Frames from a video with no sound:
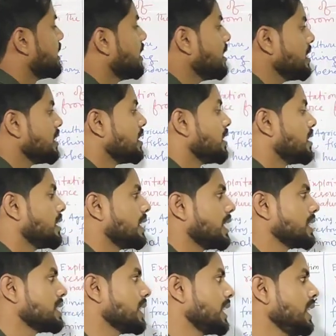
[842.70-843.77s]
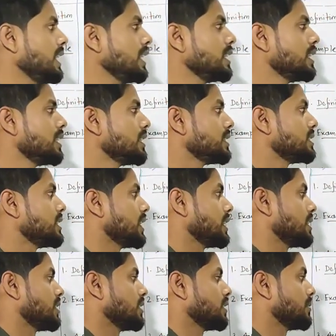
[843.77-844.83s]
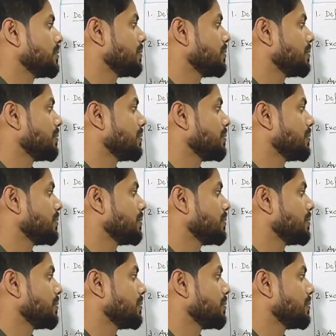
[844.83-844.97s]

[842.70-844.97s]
the tertiary sector.